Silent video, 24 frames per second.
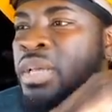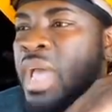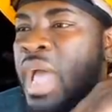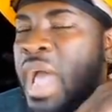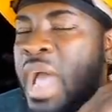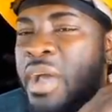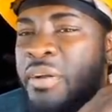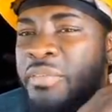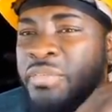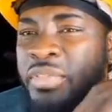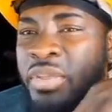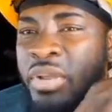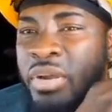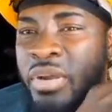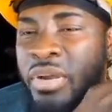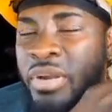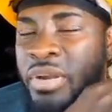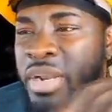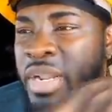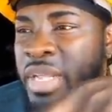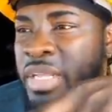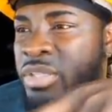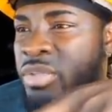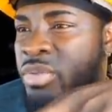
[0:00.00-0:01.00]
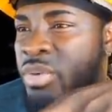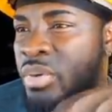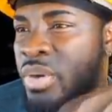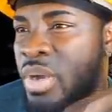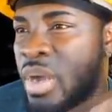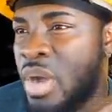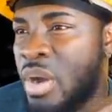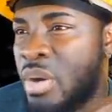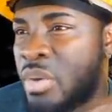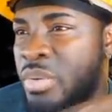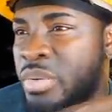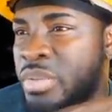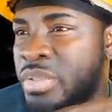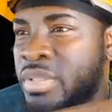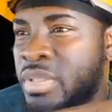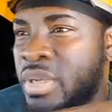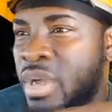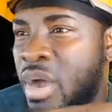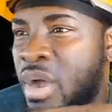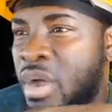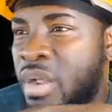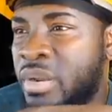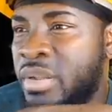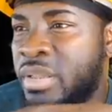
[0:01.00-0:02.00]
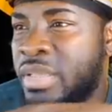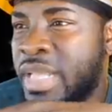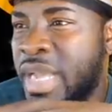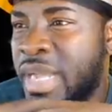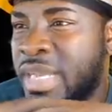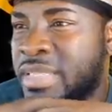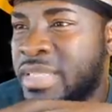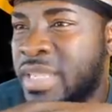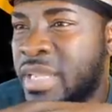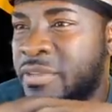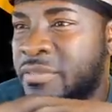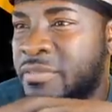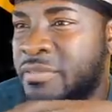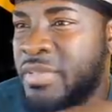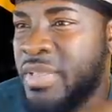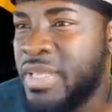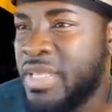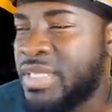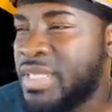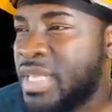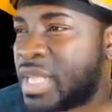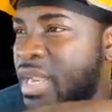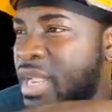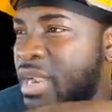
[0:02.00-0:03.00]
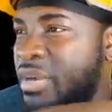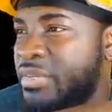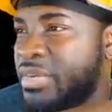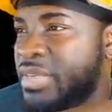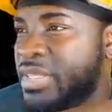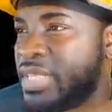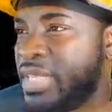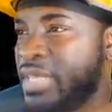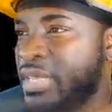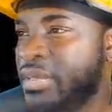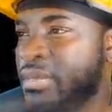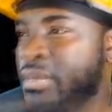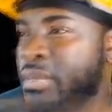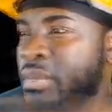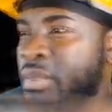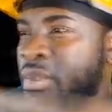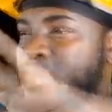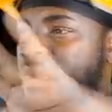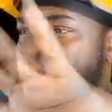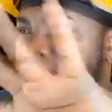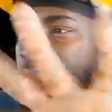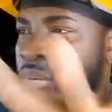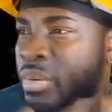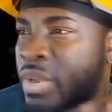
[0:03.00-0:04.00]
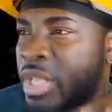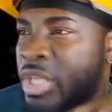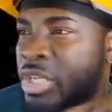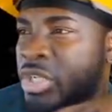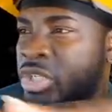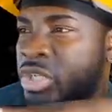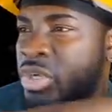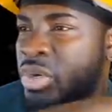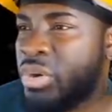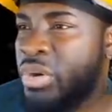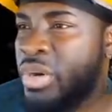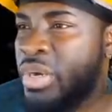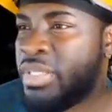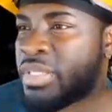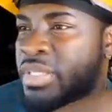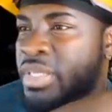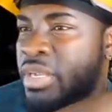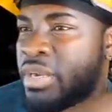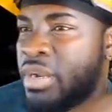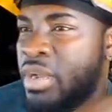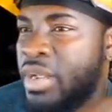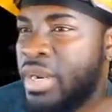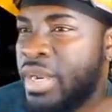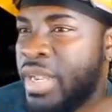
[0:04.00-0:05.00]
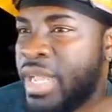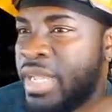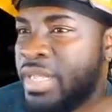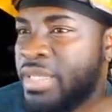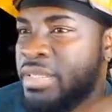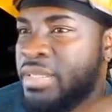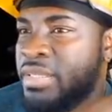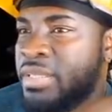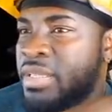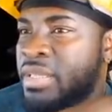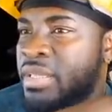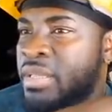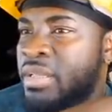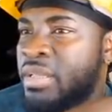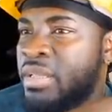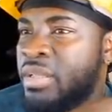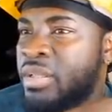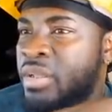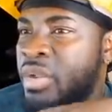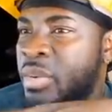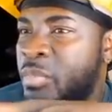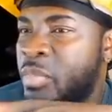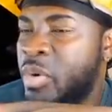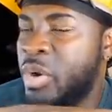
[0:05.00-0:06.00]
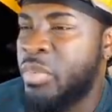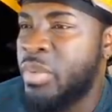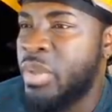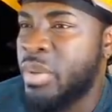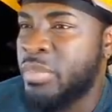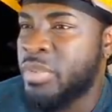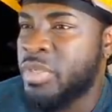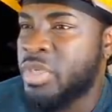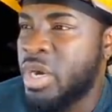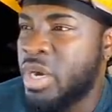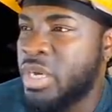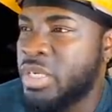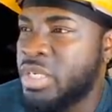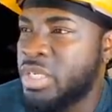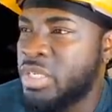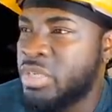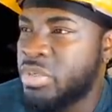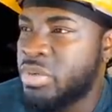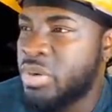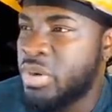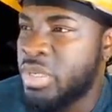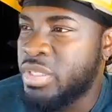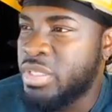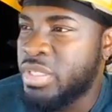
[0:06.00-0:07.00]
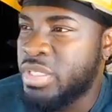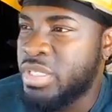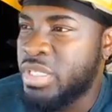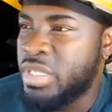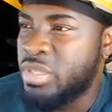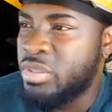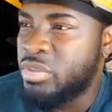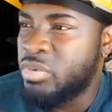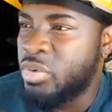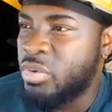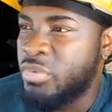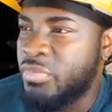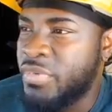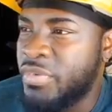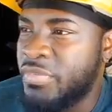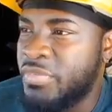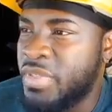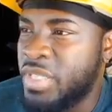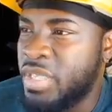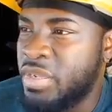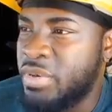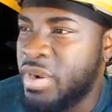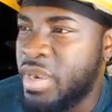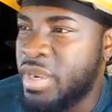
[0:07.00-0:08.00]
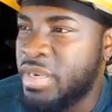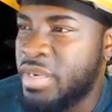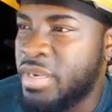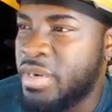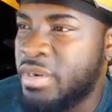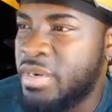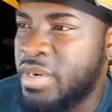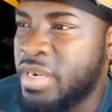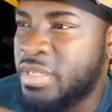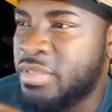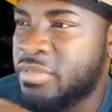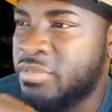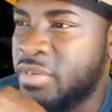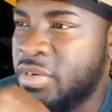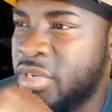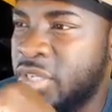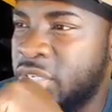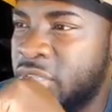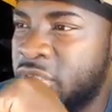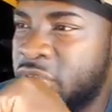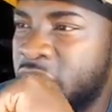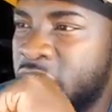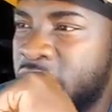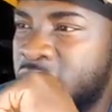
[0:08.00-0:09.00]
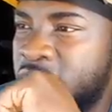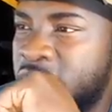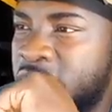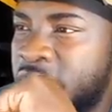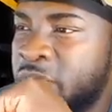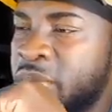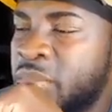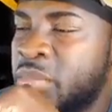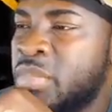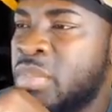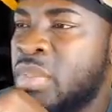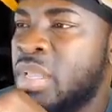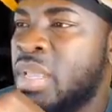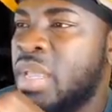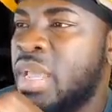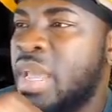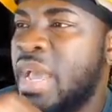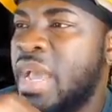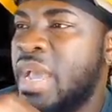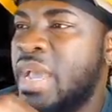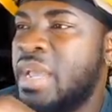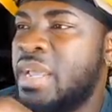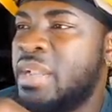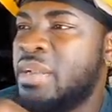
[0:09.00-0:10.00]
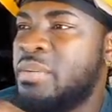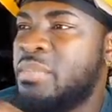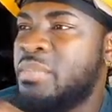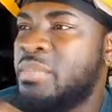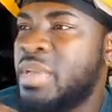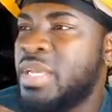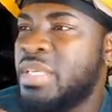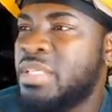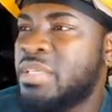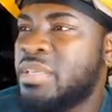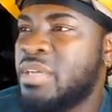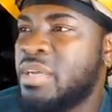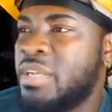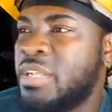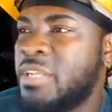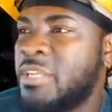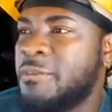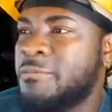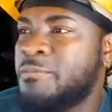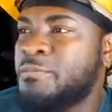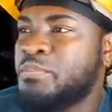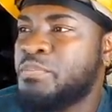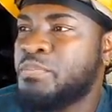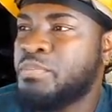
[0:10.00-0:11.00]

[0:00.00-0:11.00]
after they took out all the tax and fees and everything you know insurance and all that the premium charge insurance you see 215 right there that's for the insurance and basically